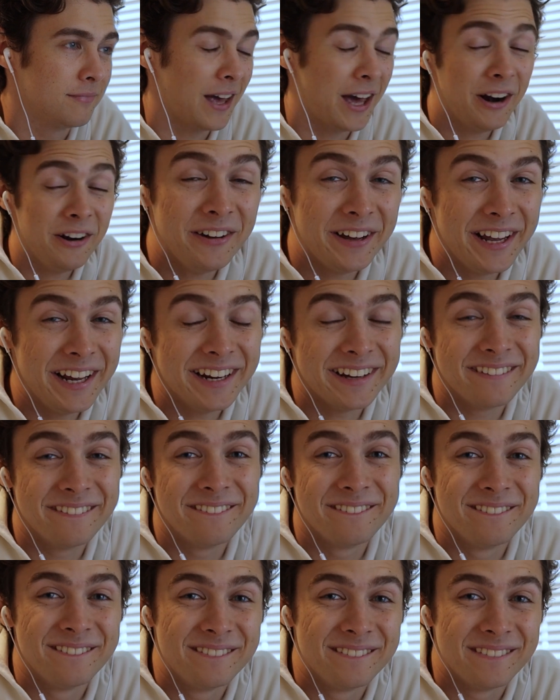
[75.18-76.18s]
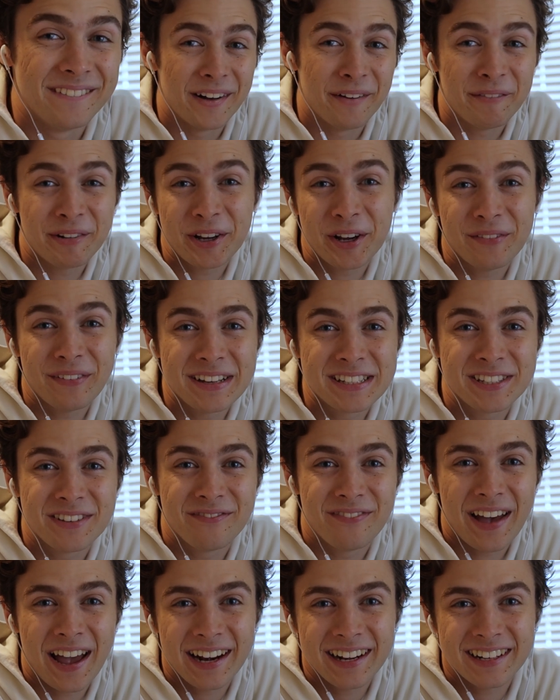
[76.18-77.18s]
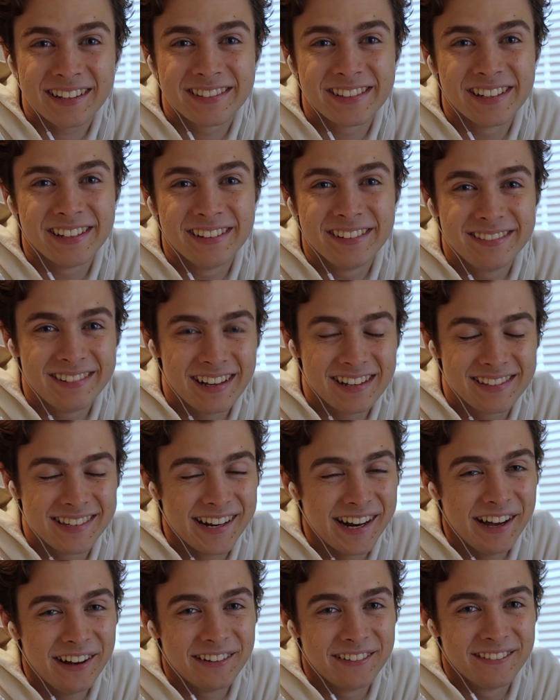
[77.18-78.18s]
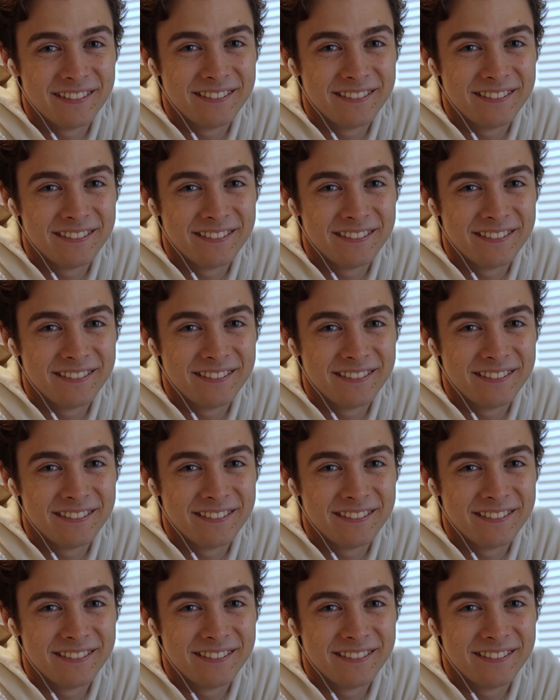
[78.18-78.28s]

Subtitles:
I don't hate it. I'm gonna go buy some magnets and test it out.